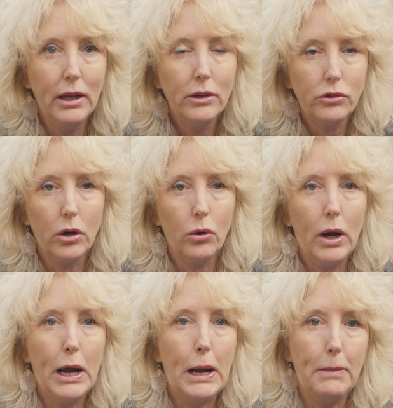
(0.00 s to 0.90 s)
So
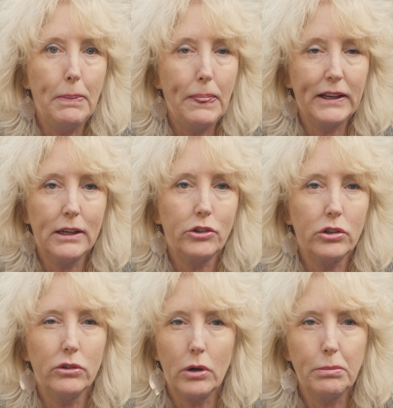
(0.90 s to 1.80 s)
the
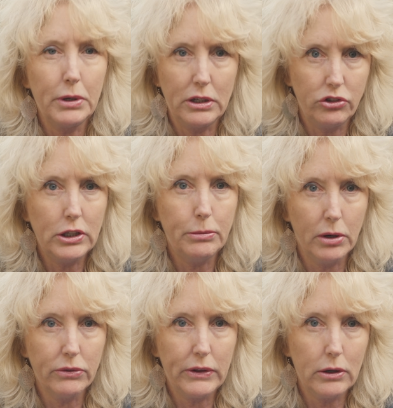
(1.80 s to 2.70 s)
kitchens are pretty cheap
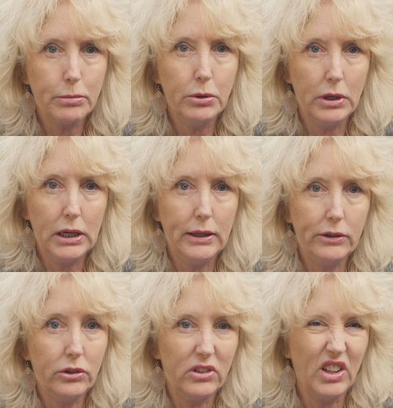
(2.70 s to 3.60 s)
over there to put in.
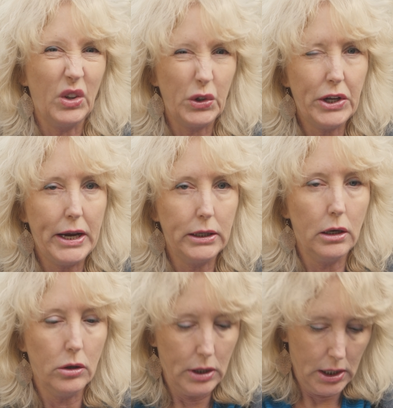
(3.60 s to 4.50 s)
That's just a little side
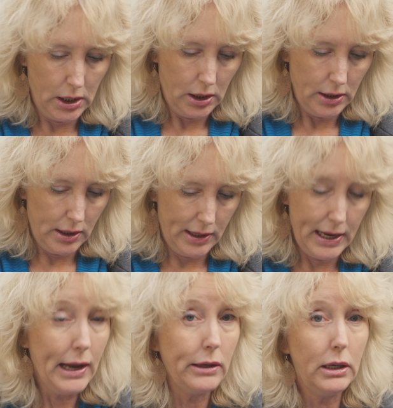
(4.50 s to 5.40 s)
note.
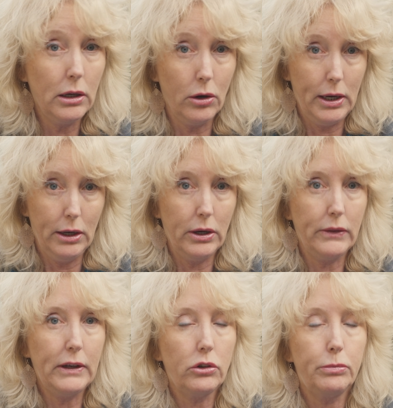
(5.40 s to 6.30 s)
And in our area,
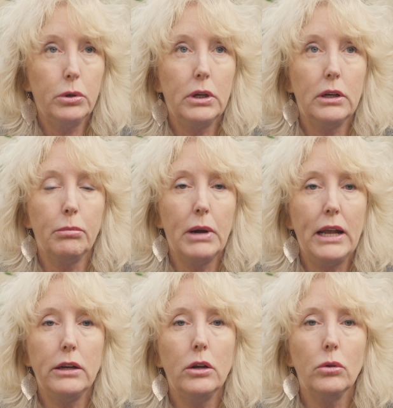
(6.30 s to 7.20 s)
they just put in a
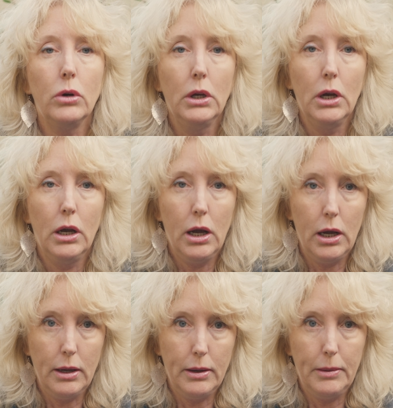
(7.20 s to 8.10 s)
brand new
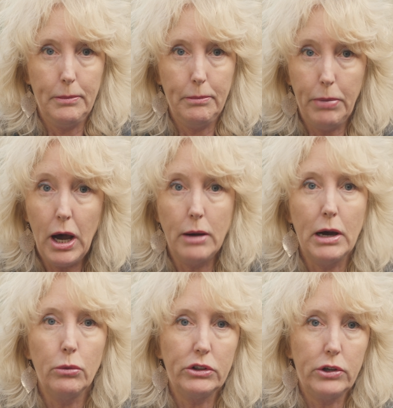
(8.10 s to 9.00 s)

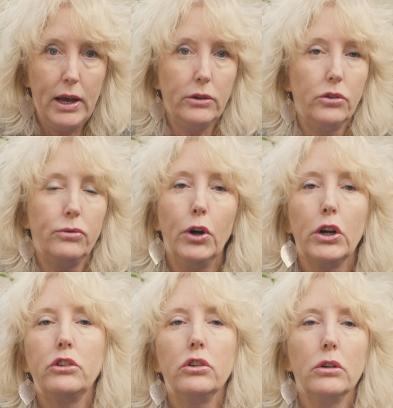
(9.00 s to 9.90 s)
Bama, which has
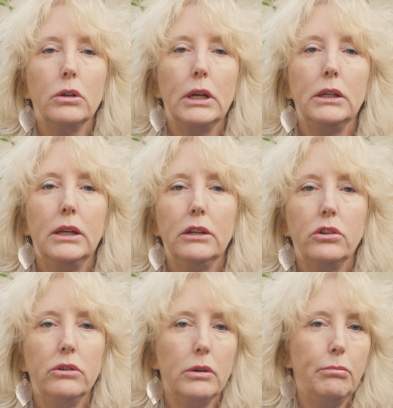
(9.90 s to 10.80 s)
furniture and
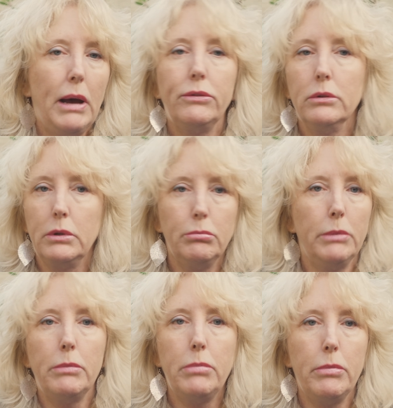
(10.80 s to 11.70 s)
kitchens and bathrooms and blah,
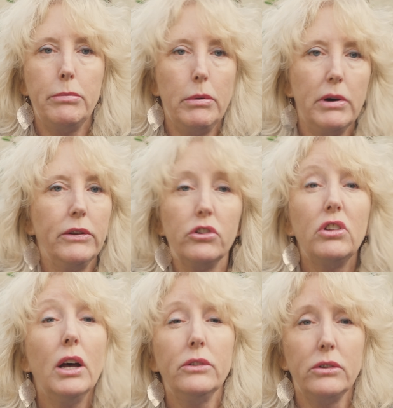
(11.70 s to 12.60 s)
blah, blah, blah, blah. There's
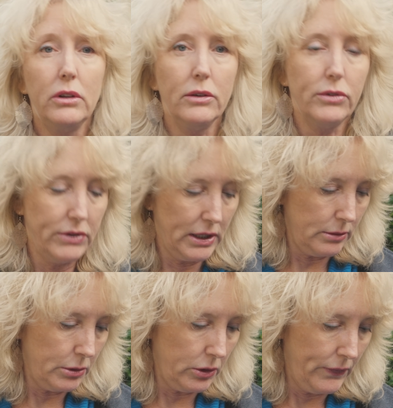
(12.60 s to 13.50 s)
tons of stuff
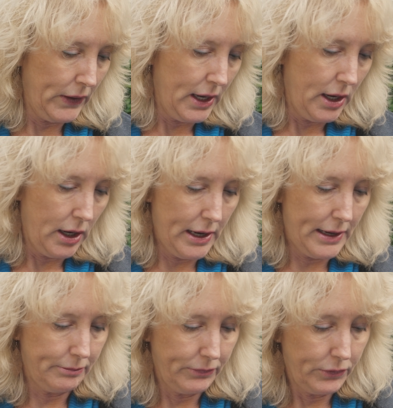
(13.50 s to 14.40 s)
available.
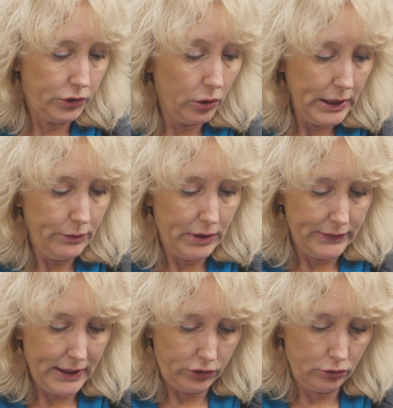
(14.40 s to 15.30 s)
So anyway,
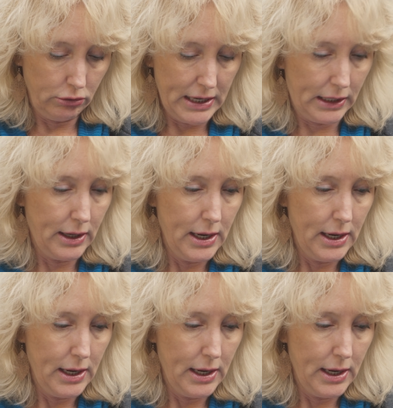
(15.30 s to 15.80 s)
that's great.